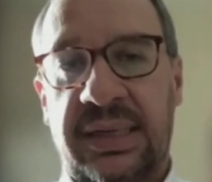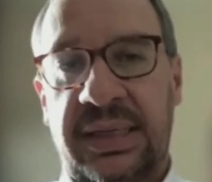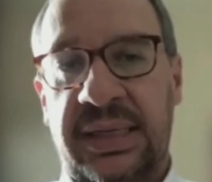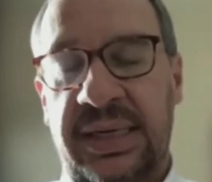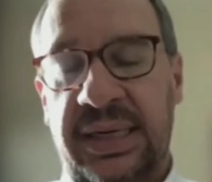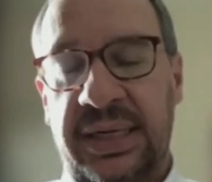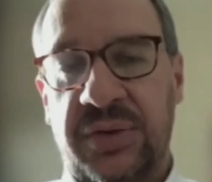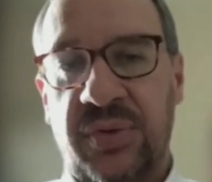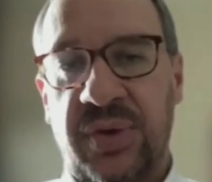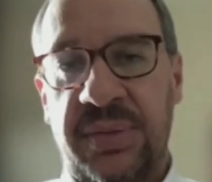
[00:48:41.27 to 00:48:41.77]

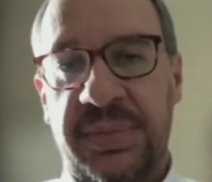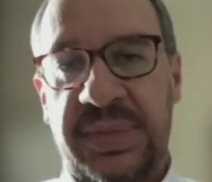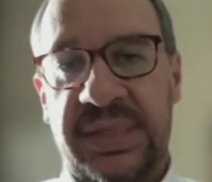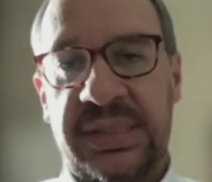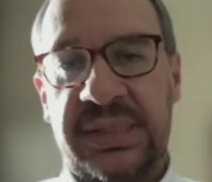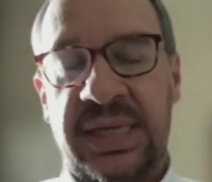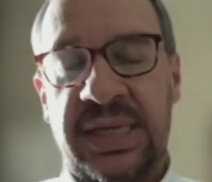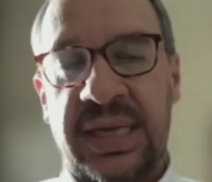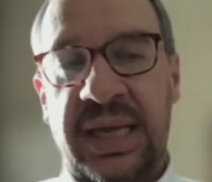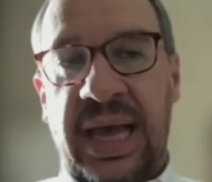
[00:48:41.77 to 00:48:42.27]
in
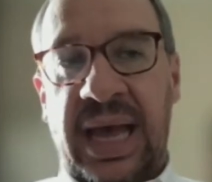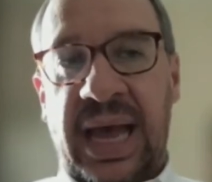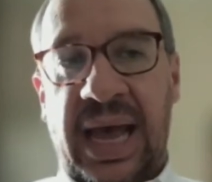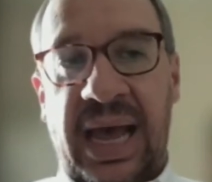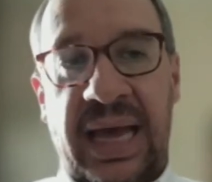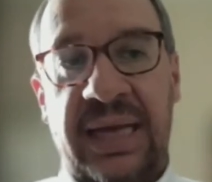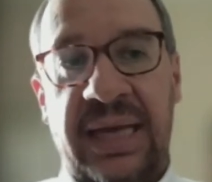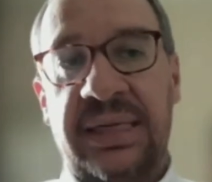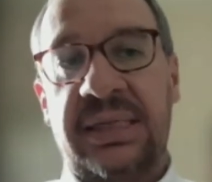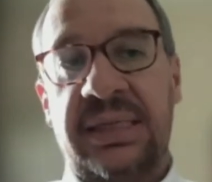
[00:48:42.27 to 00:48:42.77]
agreement,
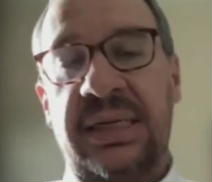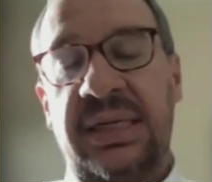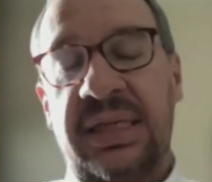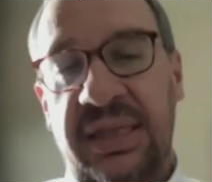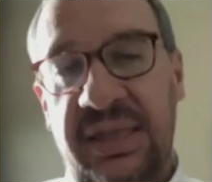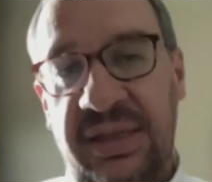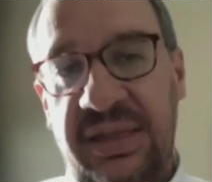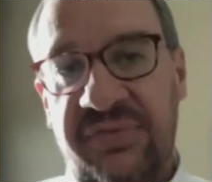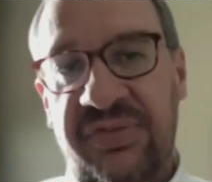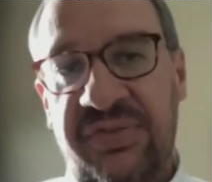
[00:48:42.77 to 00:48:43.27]
and
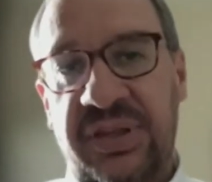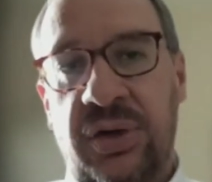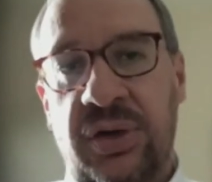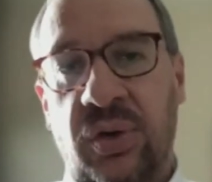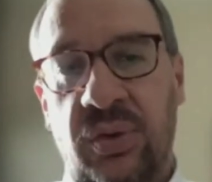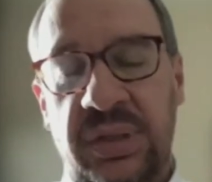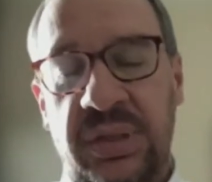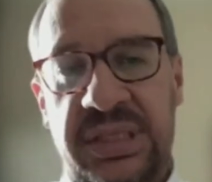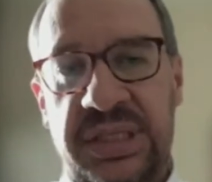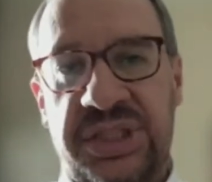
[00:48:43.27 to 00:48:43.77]
if the
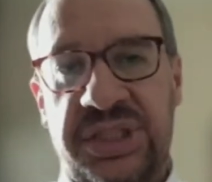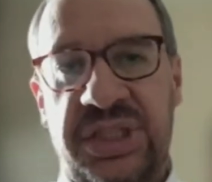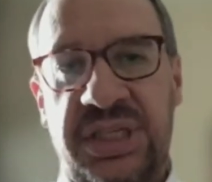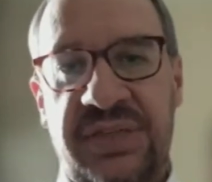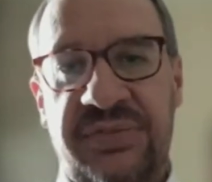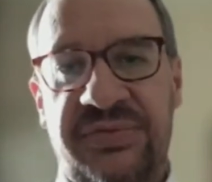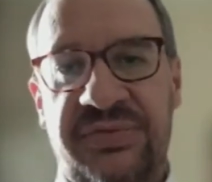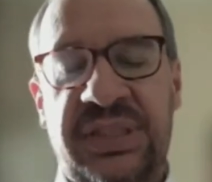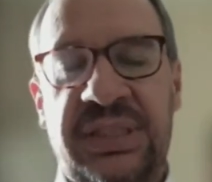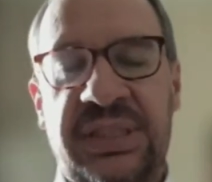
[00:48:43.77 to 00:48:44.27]
goal is
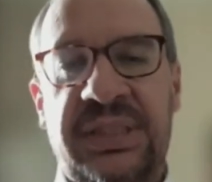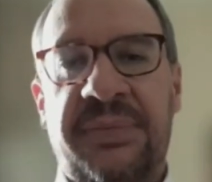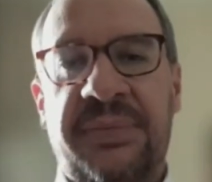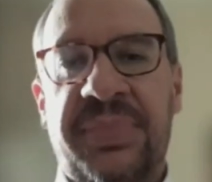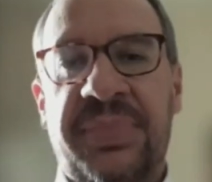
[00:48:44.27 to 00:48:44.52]
achieved,